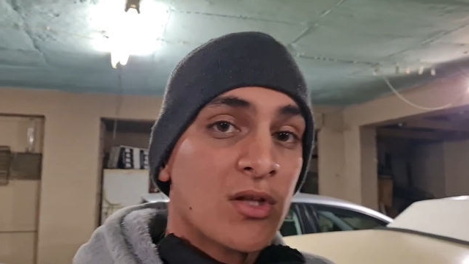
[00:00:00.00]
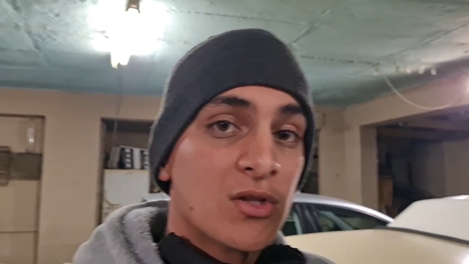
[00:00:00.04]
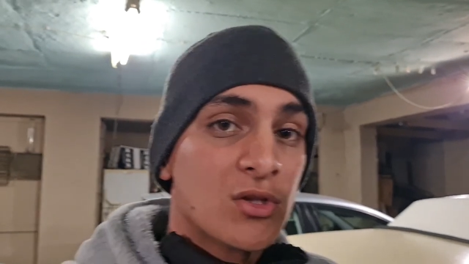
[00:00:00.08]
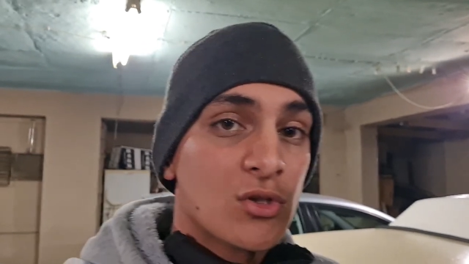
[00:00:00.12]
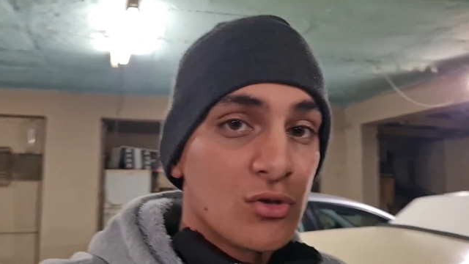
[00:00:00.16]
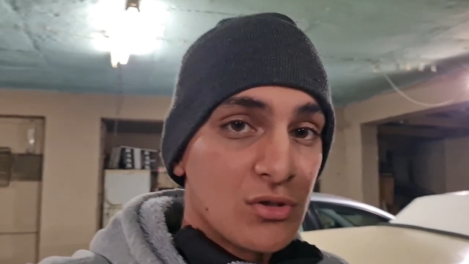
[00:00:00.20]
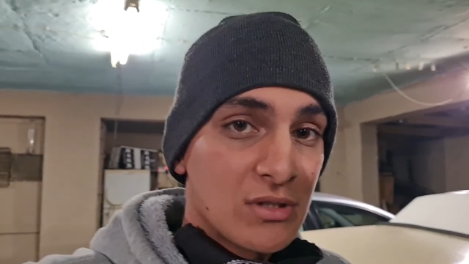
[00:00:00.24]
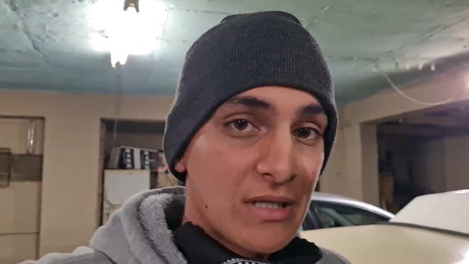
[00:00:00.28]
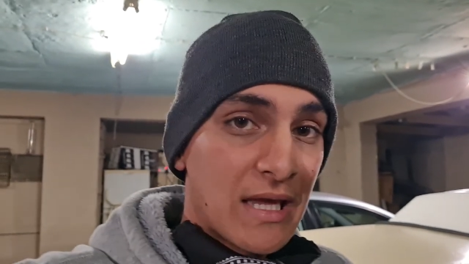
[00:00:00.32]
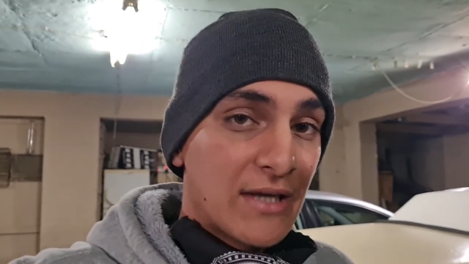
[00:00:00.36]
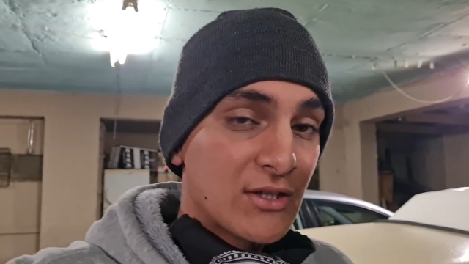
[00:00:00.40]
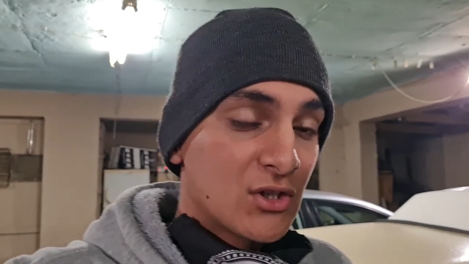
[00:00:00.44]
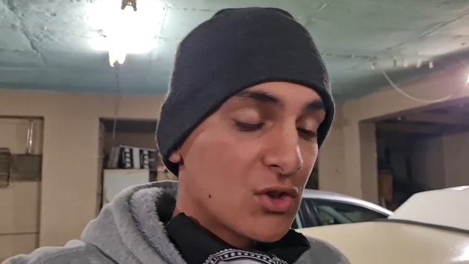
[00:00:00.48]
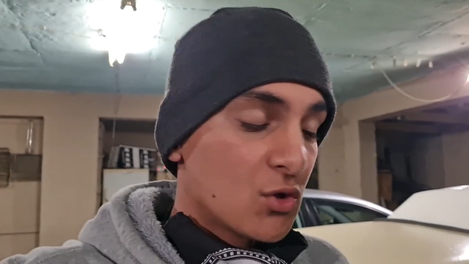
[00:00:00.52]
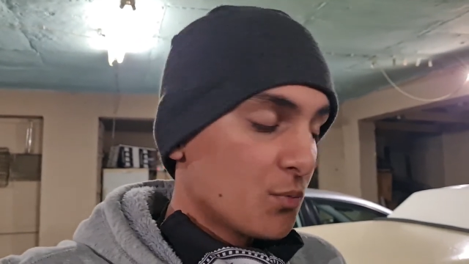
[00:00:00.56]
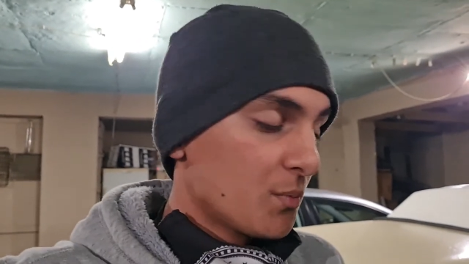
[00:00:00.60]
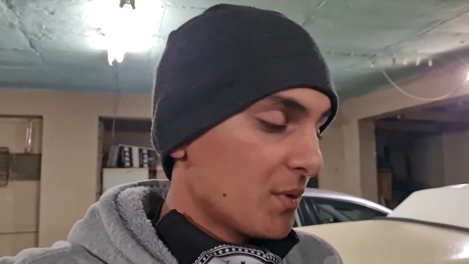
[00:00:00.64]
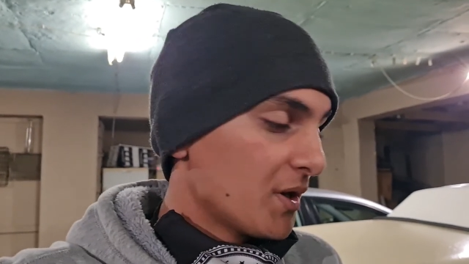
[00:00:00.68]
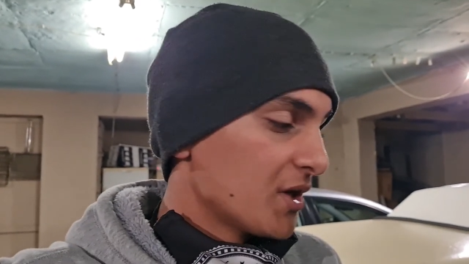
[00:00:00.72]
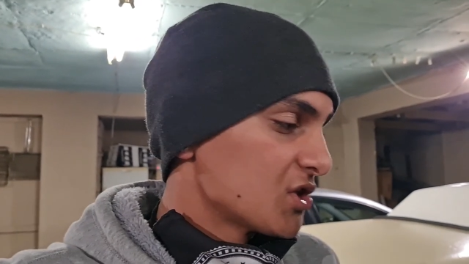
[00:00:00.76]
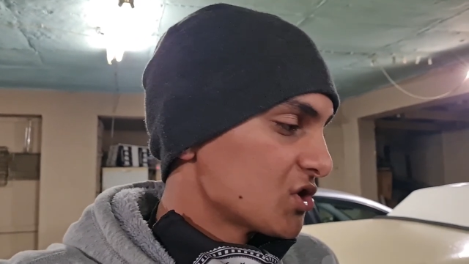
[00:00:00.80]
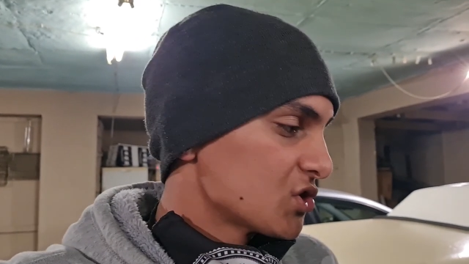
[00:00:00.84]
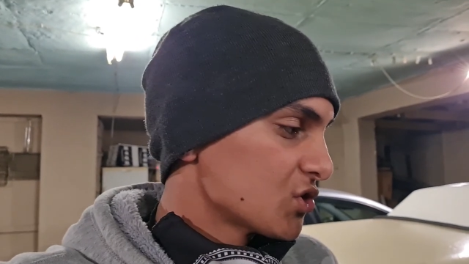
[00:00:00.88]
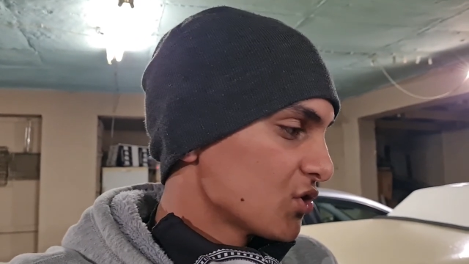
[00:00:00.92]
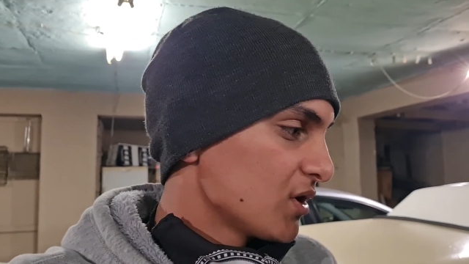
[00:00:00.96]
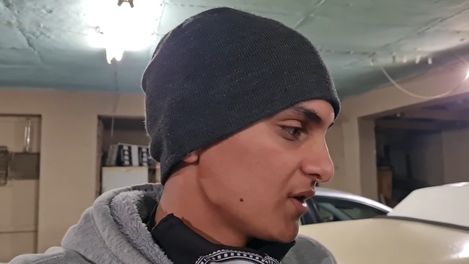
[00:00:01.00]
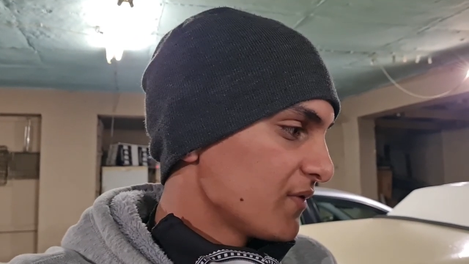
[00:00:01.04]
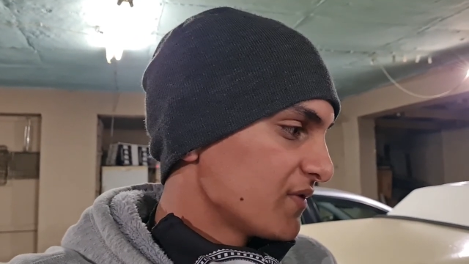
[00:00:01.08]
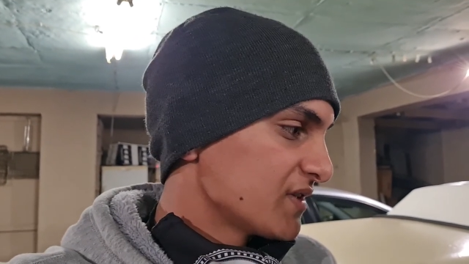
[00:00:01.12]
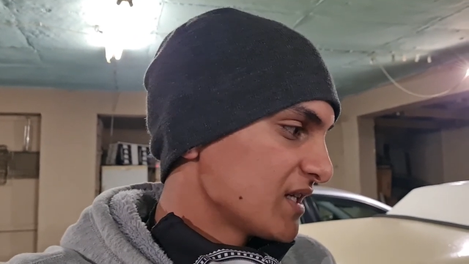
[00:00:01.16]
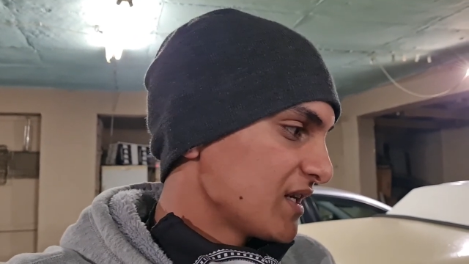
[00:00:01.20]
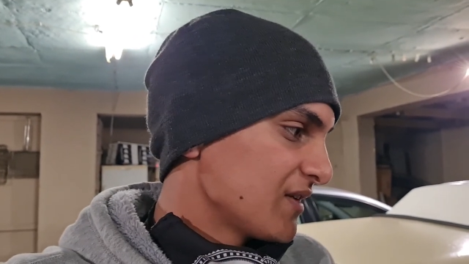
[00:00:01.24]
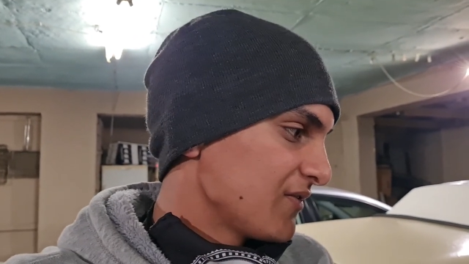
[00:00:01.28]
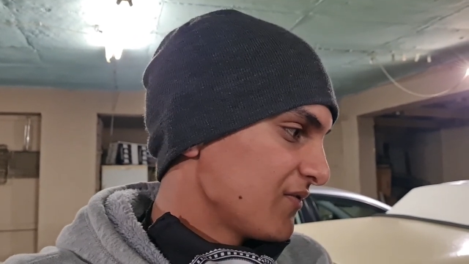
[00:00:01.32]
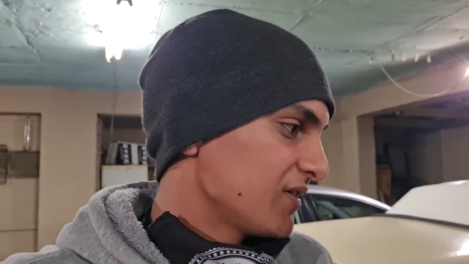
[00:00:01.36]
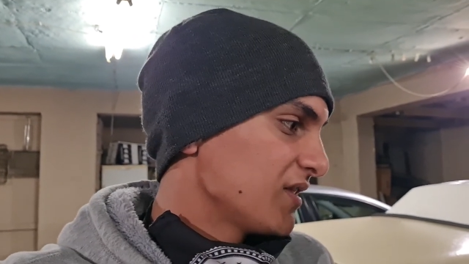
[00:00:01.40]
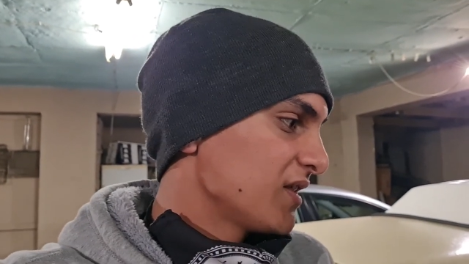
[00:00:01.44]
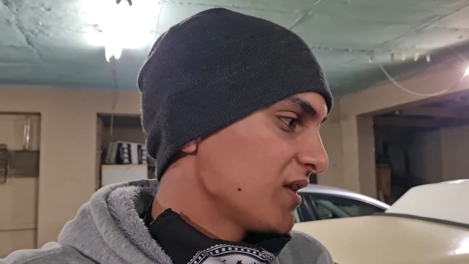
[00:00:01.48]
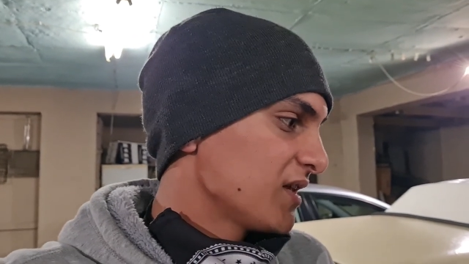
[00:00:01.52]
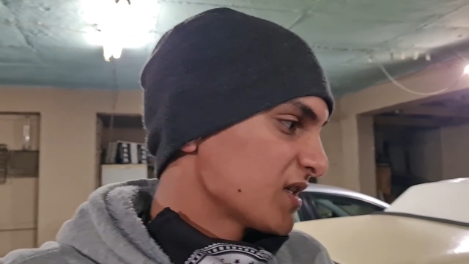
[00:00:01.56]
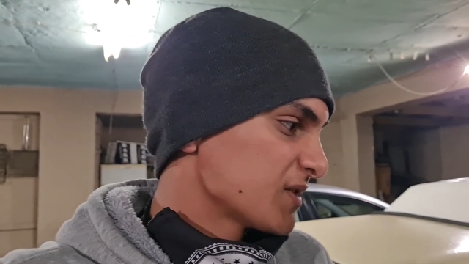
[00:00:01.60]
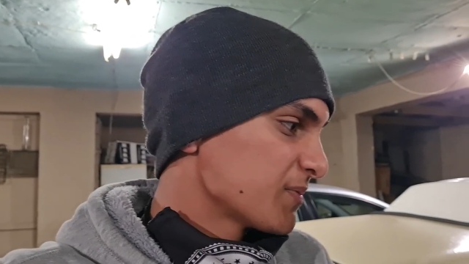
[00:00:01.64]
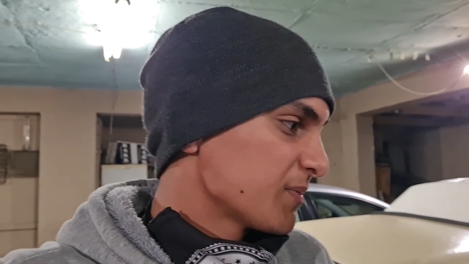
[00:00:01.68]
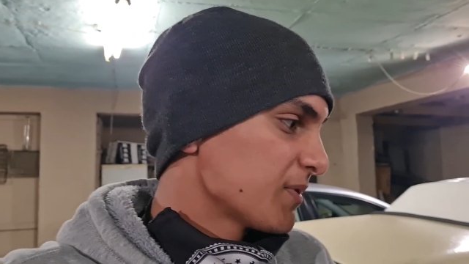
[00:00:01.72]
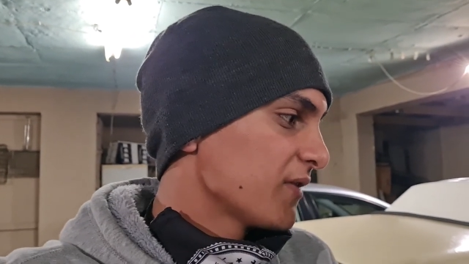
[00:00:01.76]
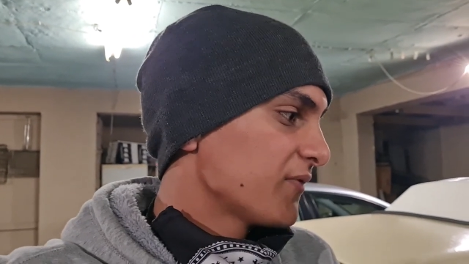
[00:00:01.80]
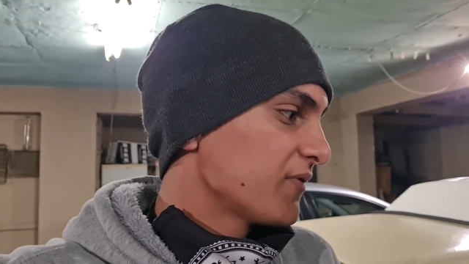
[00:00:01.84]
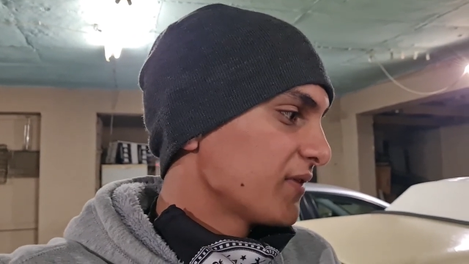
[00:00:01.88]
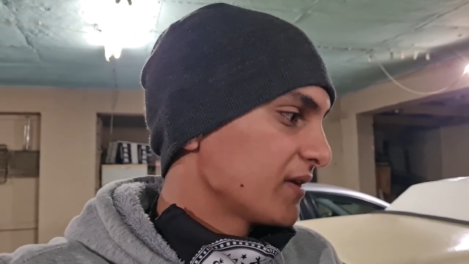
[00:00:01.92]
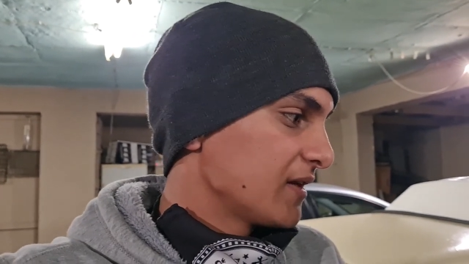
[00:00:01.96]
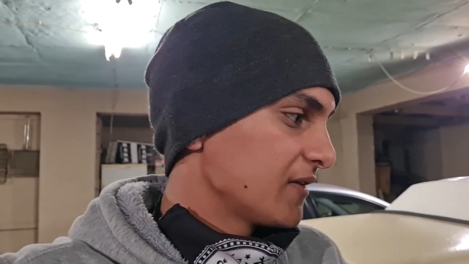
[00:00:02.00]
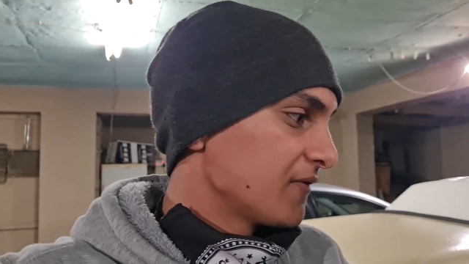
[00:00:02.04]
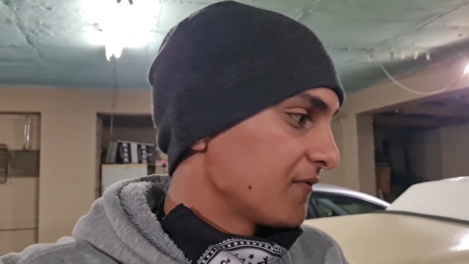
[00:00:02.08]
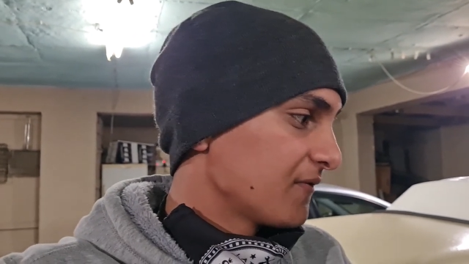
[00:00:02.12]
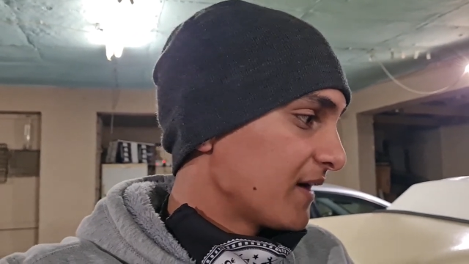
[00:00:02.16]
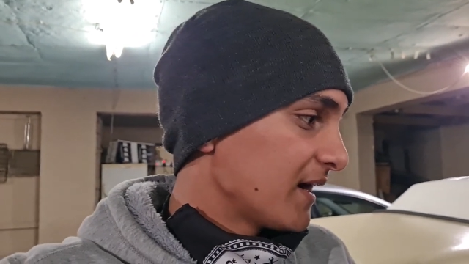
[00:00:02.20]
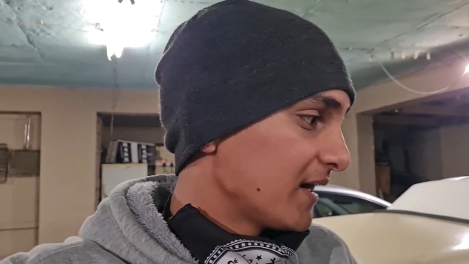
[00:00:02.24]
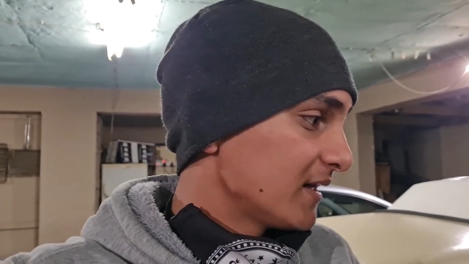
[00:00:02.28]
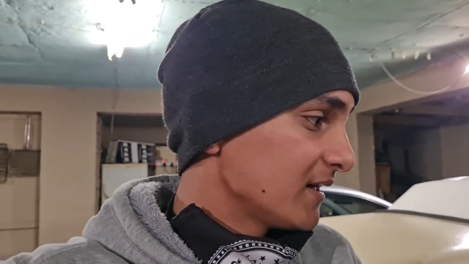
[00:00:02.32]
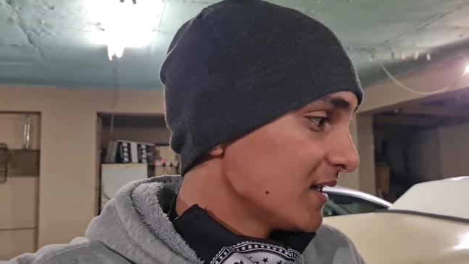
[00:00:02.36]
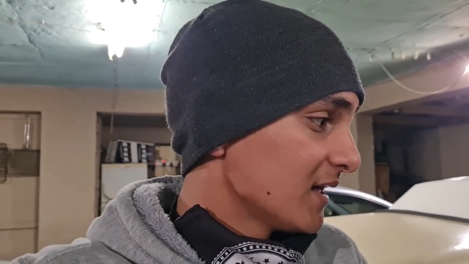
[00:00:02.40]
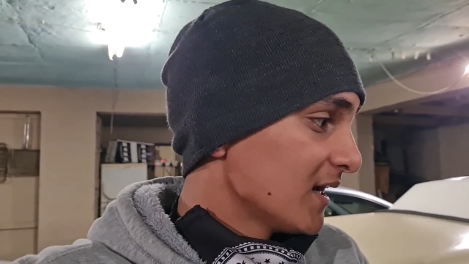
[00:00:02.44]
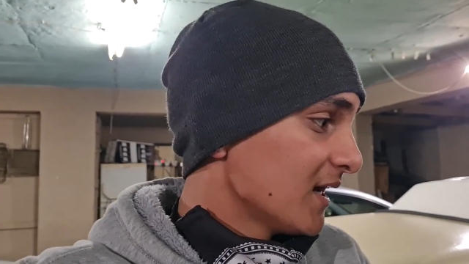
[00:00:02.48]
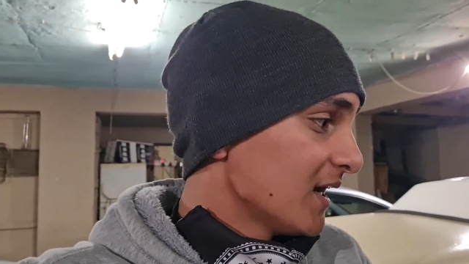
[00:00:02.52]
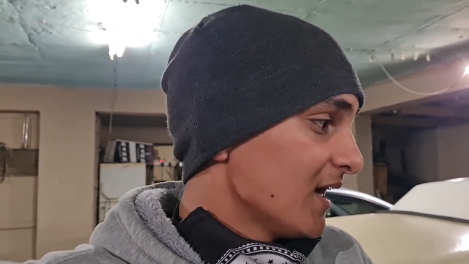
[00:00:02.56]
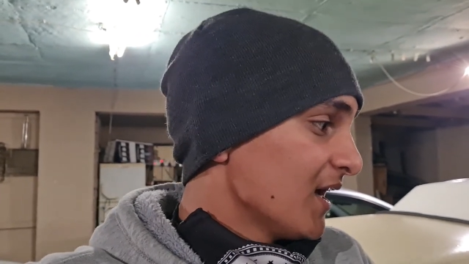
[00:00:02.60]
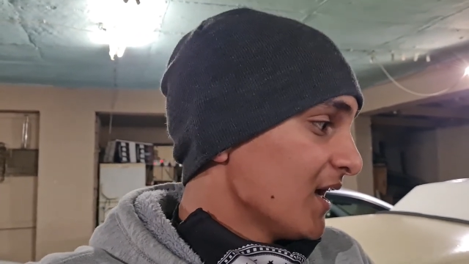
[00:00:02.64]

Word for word: tonight to make sure if everything is perfectly fine.